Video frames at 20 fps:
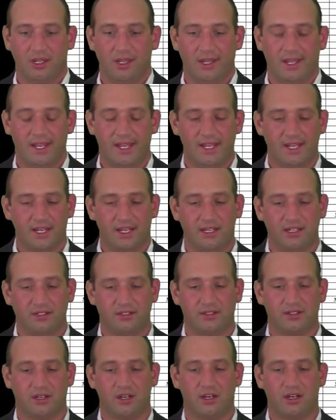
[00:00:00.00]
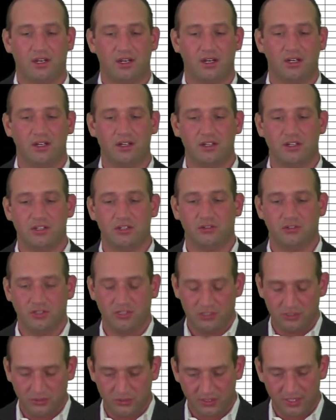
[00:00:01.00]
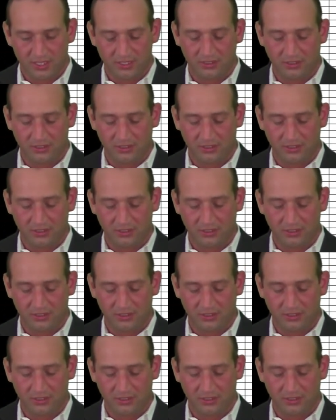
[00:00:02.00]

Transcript: and you do that,